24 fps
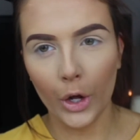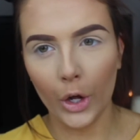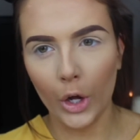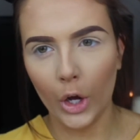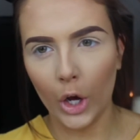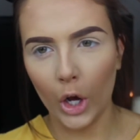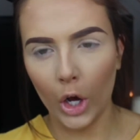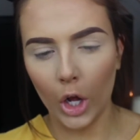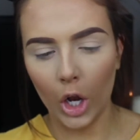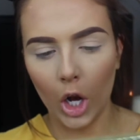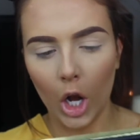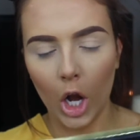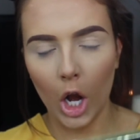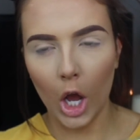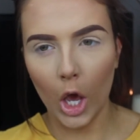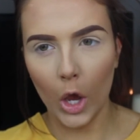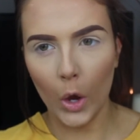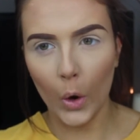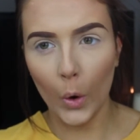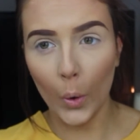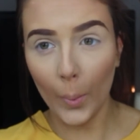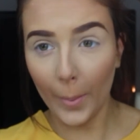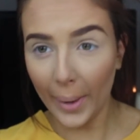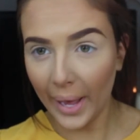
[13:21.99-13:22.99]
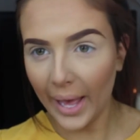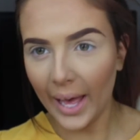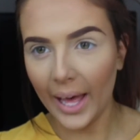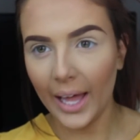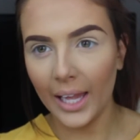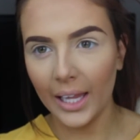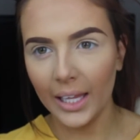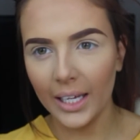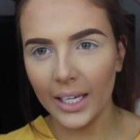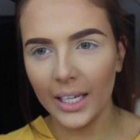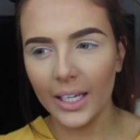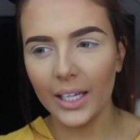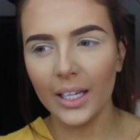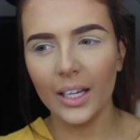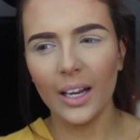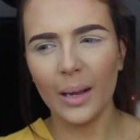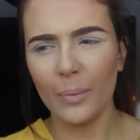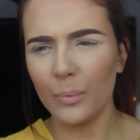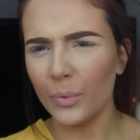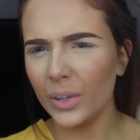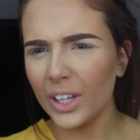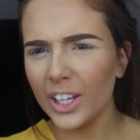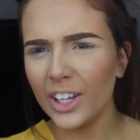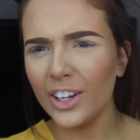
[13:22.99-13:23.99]
Glow palette.
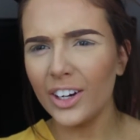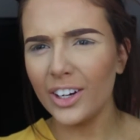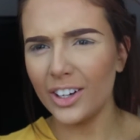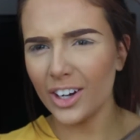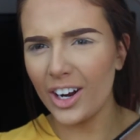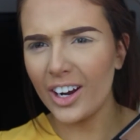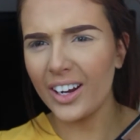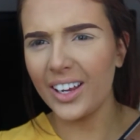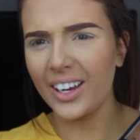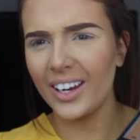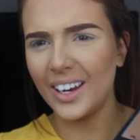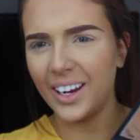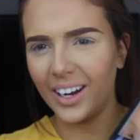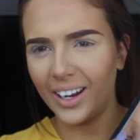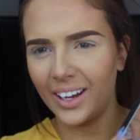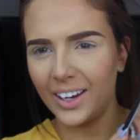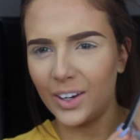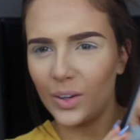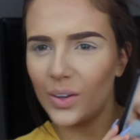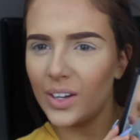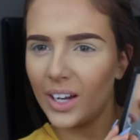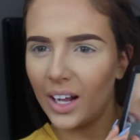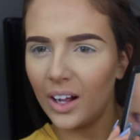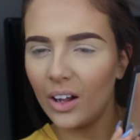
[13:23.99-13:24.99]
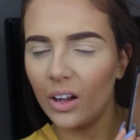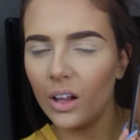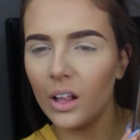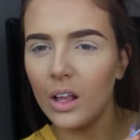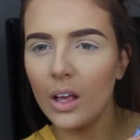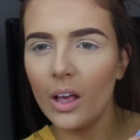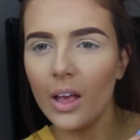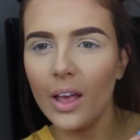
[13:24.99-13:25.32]
I'm really good at talking today, can you tell?